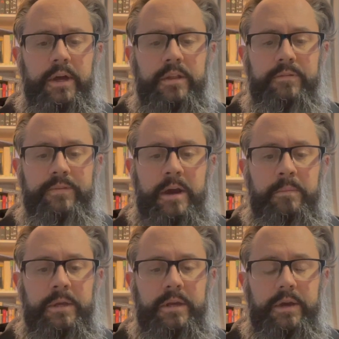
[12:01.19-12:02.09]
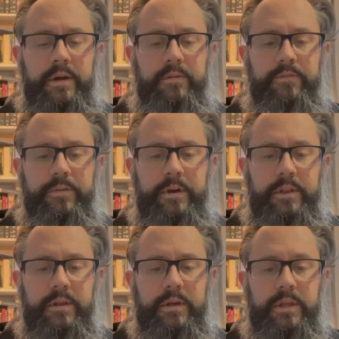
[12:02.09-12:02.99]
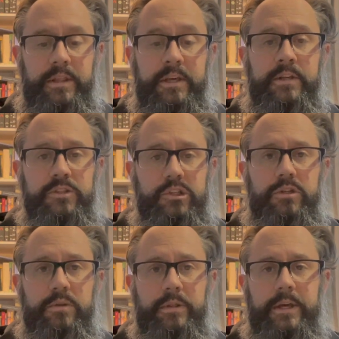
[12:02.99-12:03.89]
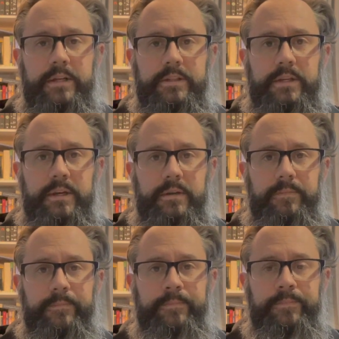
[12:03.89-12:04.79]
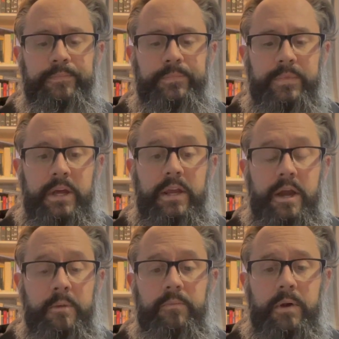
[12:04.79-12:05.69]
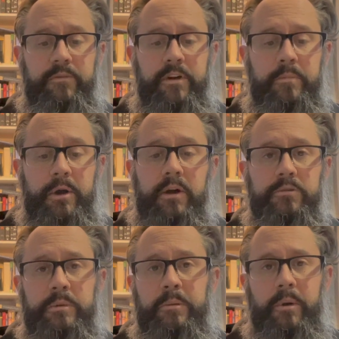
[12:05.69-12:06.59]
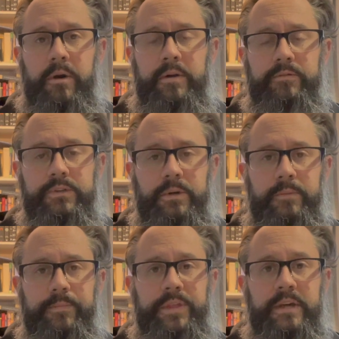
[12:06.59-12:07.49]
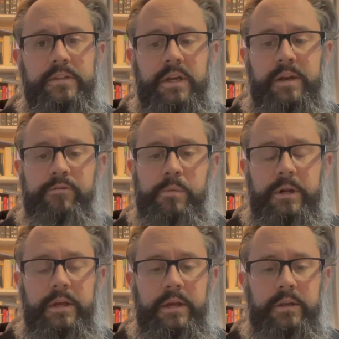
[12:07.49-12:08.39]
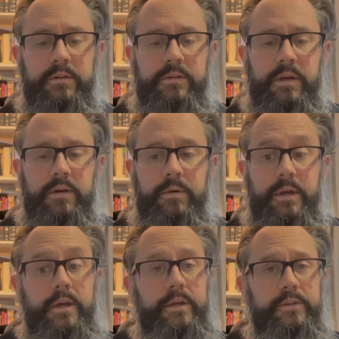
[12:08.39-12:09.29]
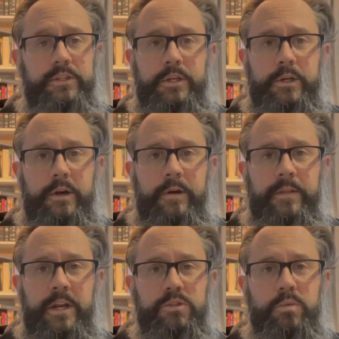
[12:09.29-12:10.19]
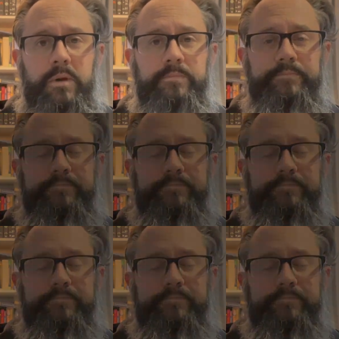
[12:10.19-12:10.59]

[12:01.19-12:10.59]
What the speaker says: the family of the institute that I'm very proud to be a part of. So thanks again, everybody, and see you on the next one.